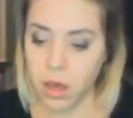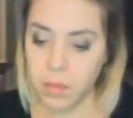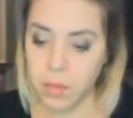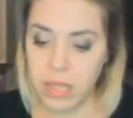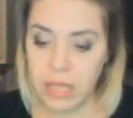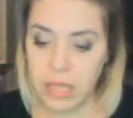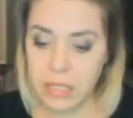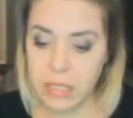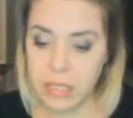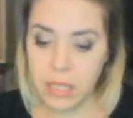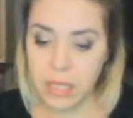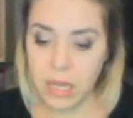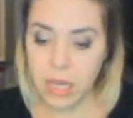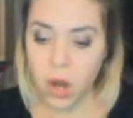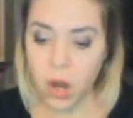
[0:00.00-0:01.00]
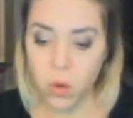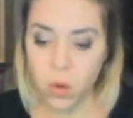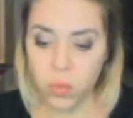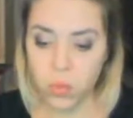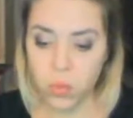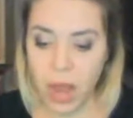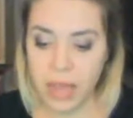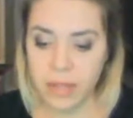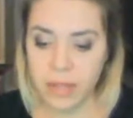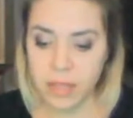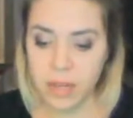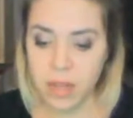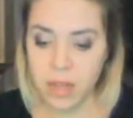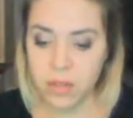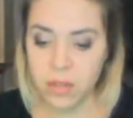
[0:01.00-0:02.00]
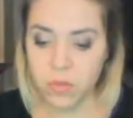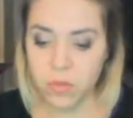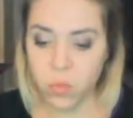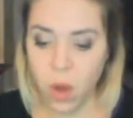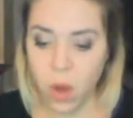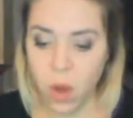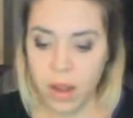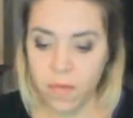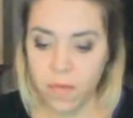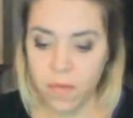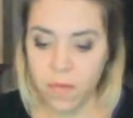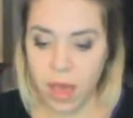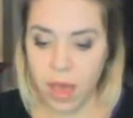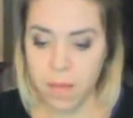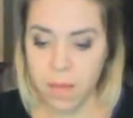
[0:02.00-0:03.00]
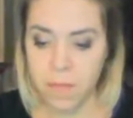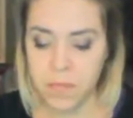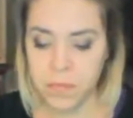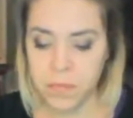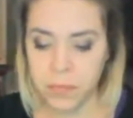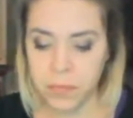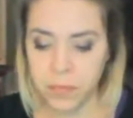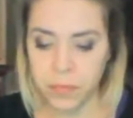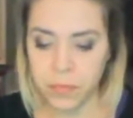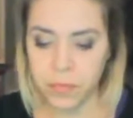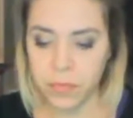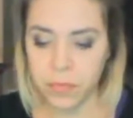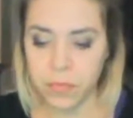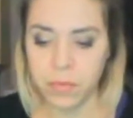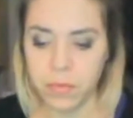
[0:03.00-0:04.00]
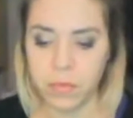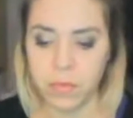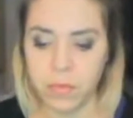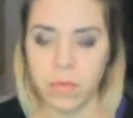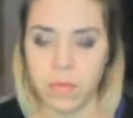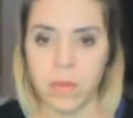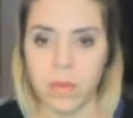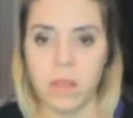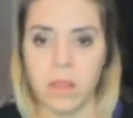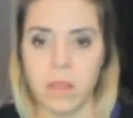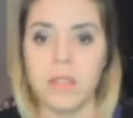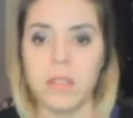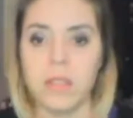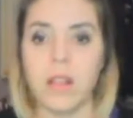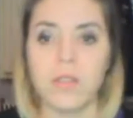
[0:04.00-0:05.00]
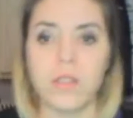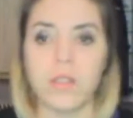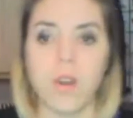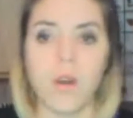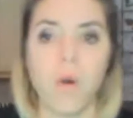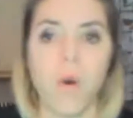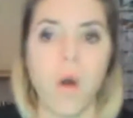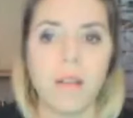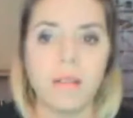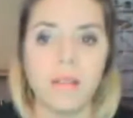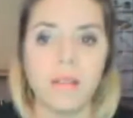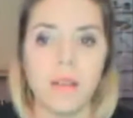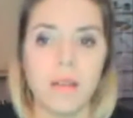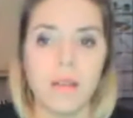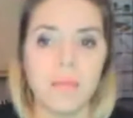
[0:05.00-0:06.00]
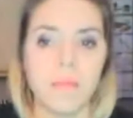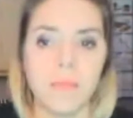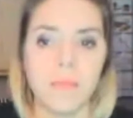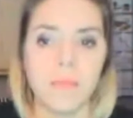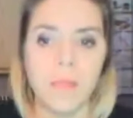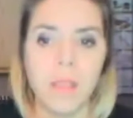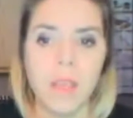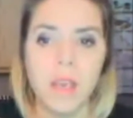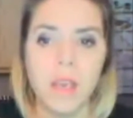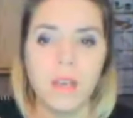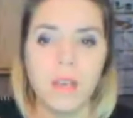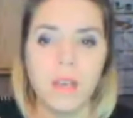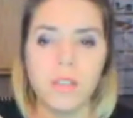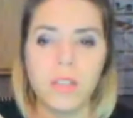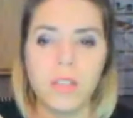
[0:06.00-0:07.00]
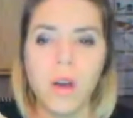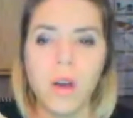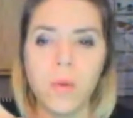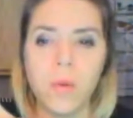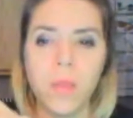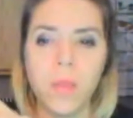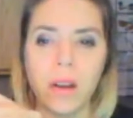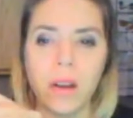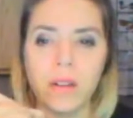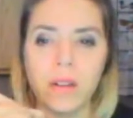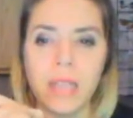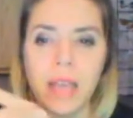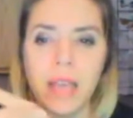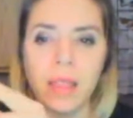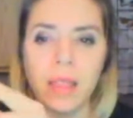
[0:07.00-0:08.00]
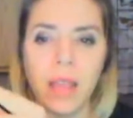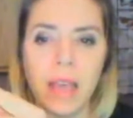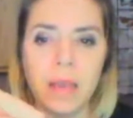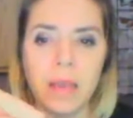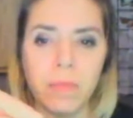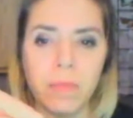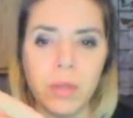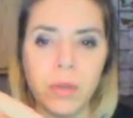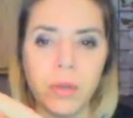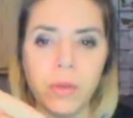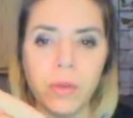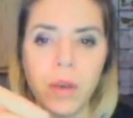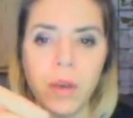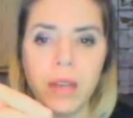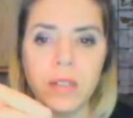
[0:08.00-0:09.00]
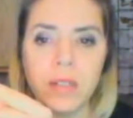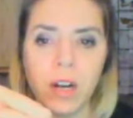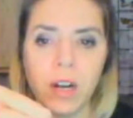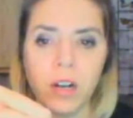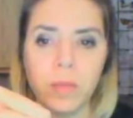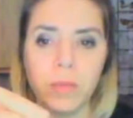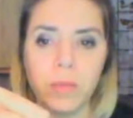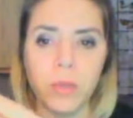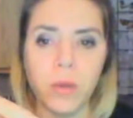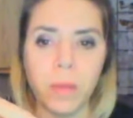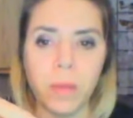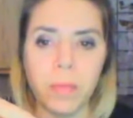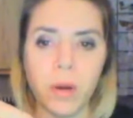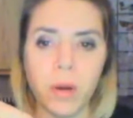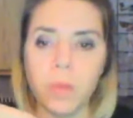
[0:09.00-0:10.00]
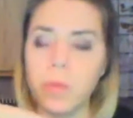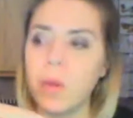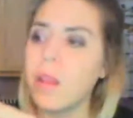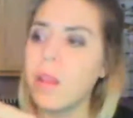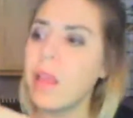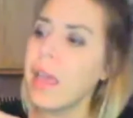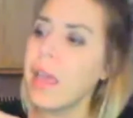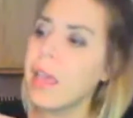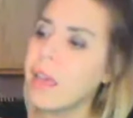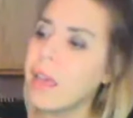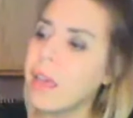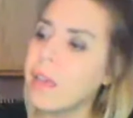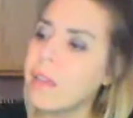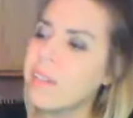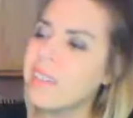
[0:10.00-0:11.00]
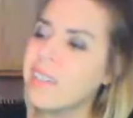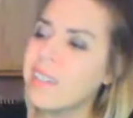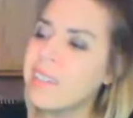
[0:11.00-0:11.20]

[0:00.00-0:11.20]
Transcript: Glistening Horizon is one of them. The colors are awesome. So there's a light blue, a dark blue, a purple, and